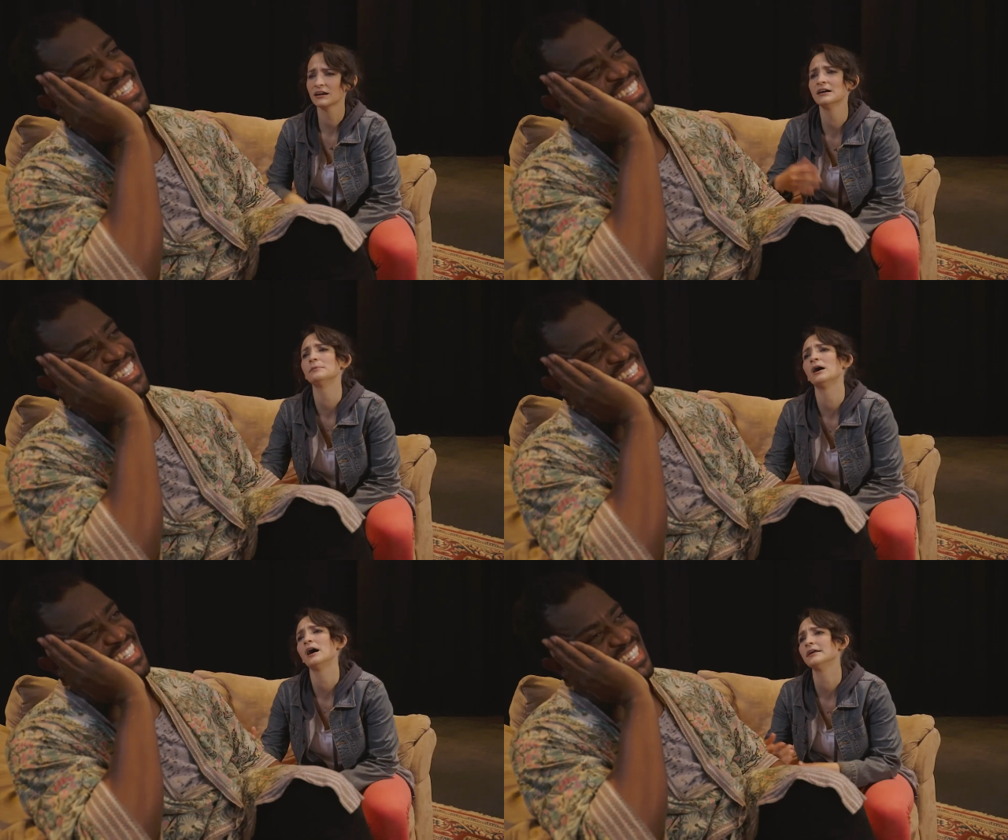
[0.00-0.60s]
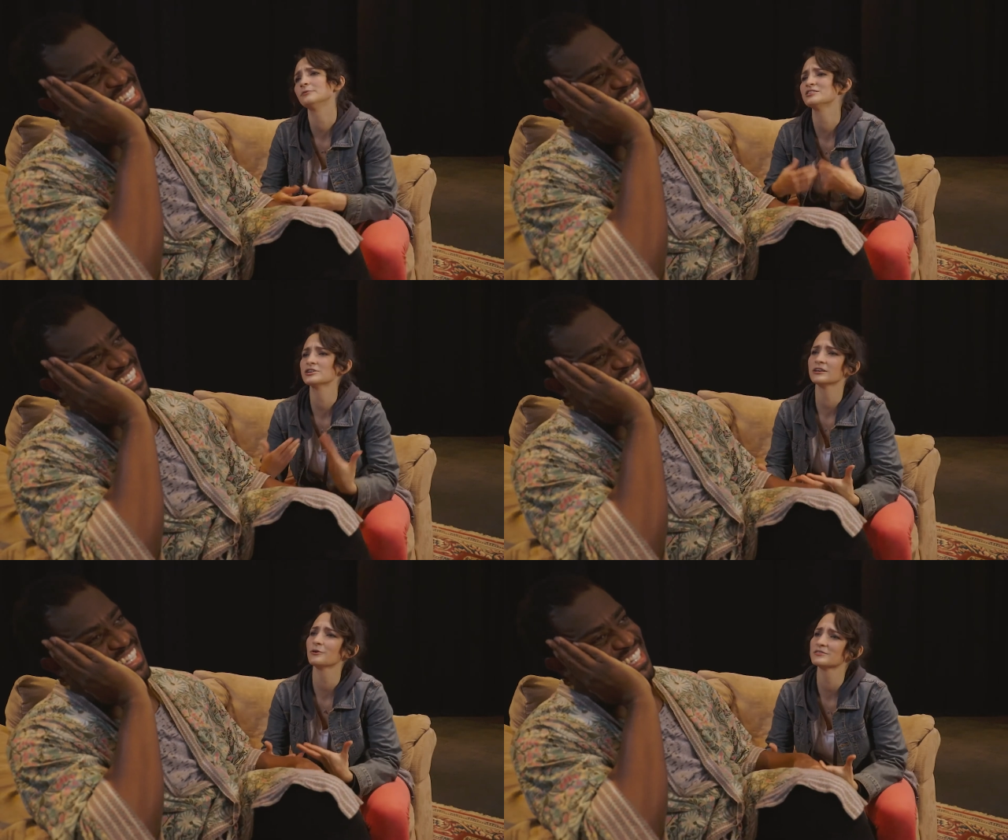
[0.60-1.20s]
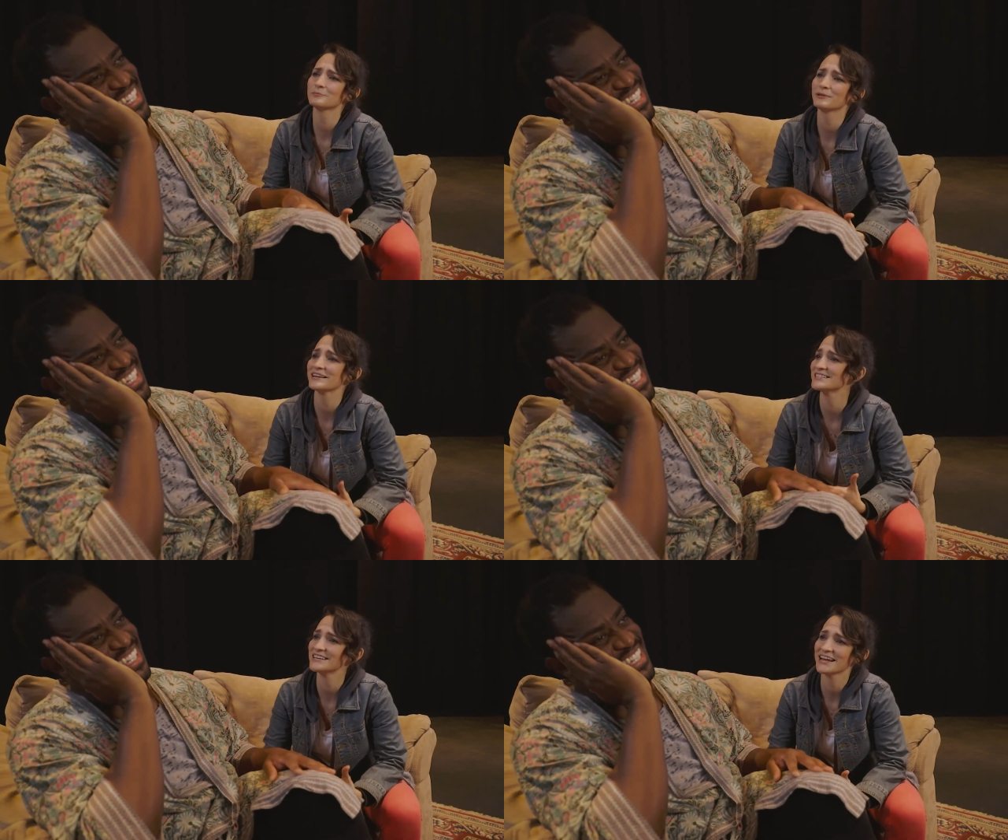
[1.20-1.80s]
Come on, we should go
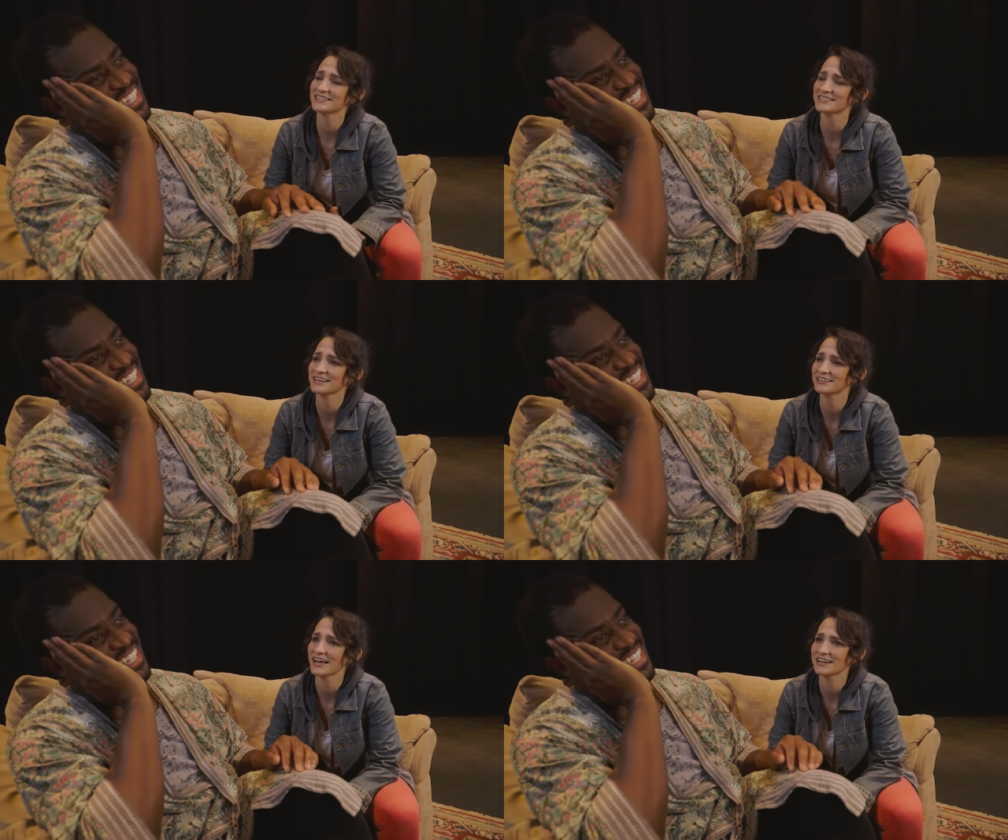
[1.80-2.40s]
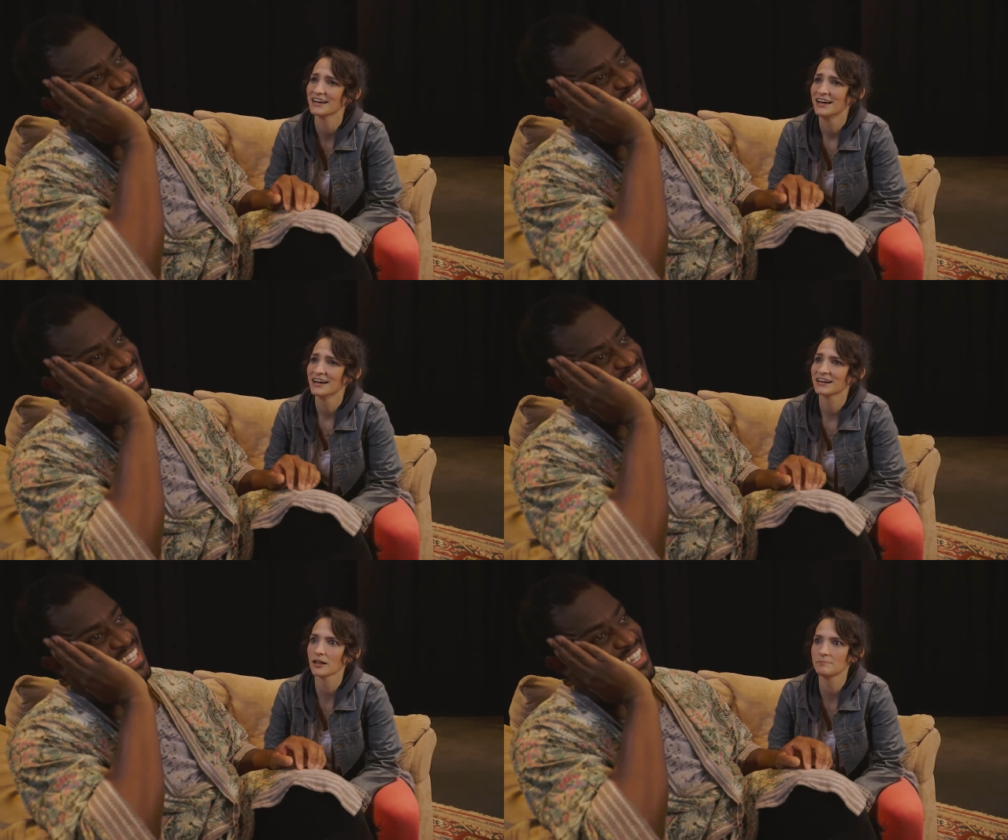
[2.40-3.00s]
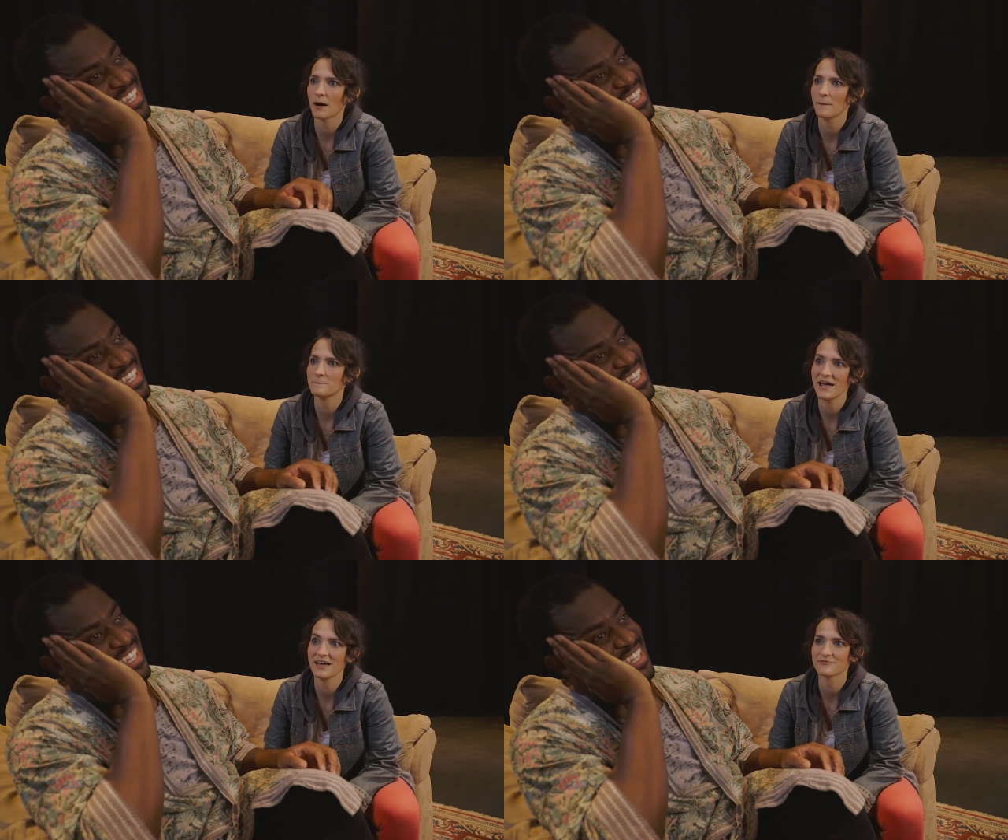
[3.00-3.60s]
someplace dancing like Club
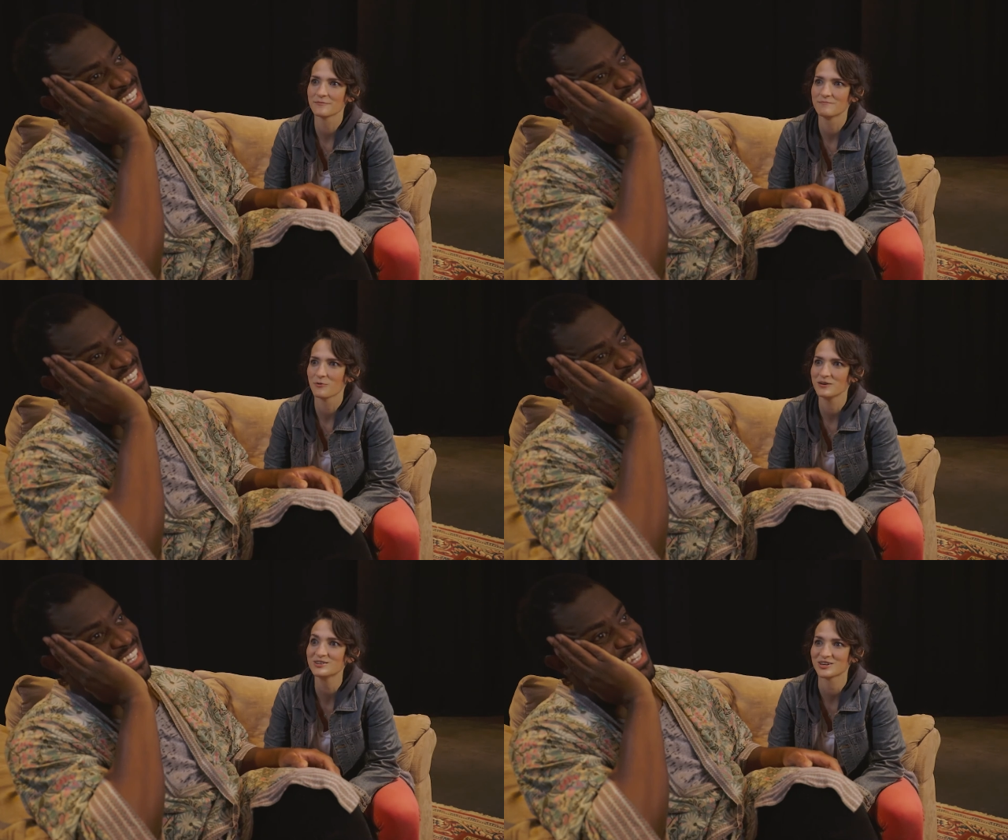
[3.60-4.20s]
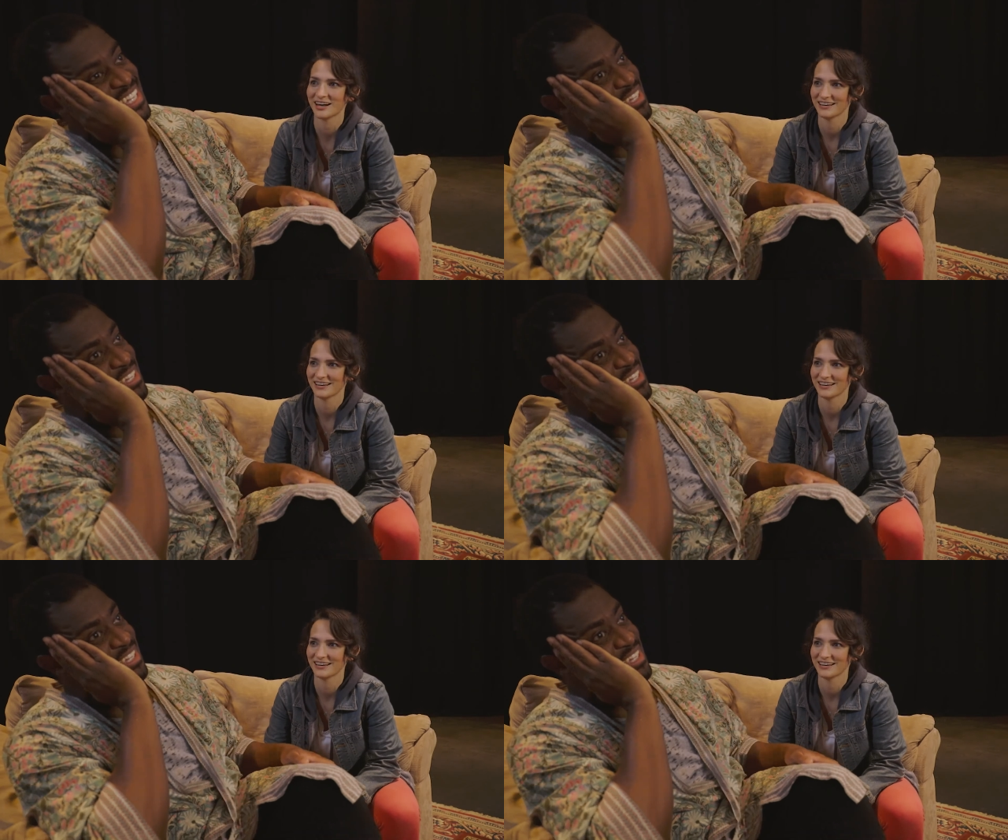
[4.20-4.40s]
Bombay from Moesha.